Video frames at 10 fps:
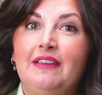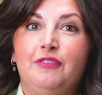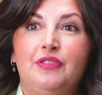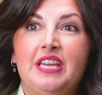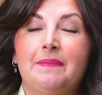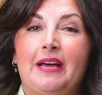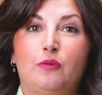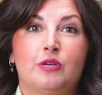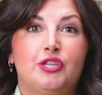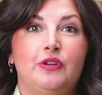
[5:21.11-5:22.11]
If you think about
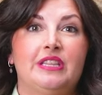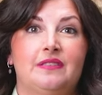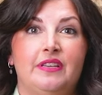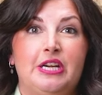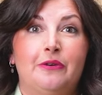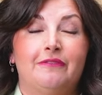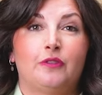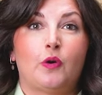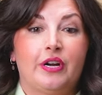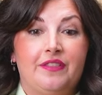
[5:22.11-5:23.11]
it, we're shooting this video in
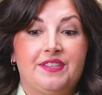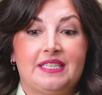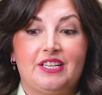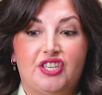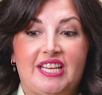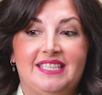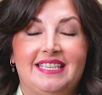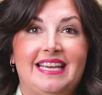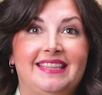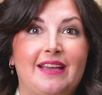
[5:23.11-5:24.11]
Florida, the sunshine state.